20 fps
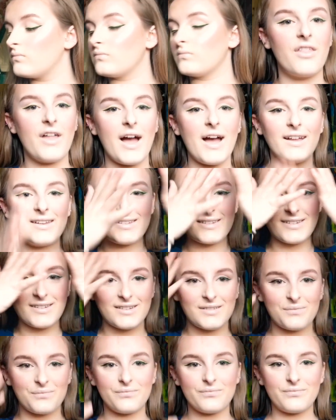
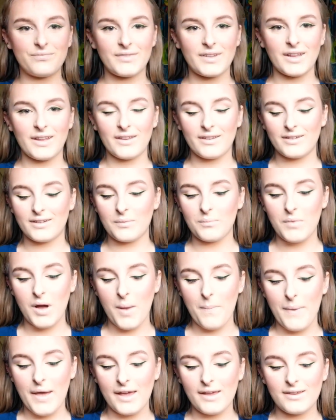That is
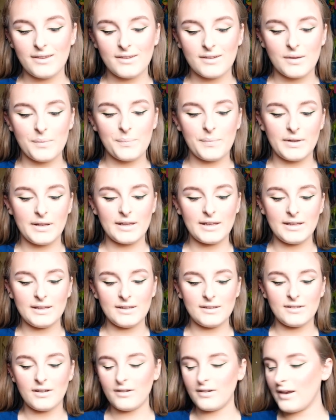my base
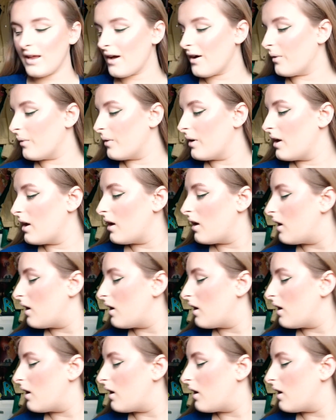completely done now.